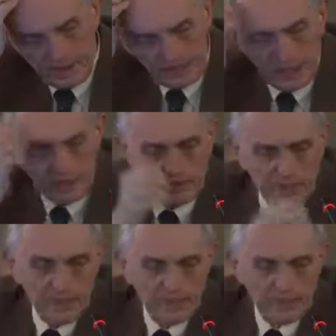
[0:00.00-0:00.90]
Now,
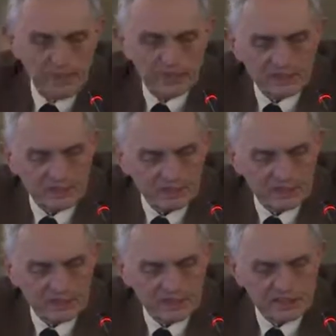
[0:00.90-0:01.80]
as far
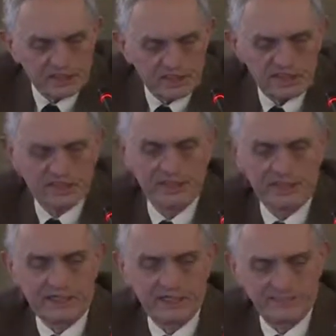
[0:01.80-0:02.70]
as the
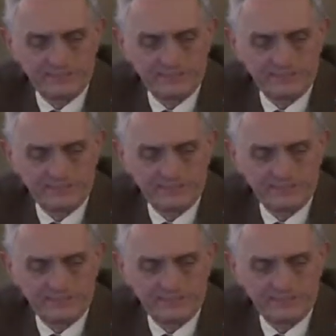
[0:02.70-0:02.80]
technique,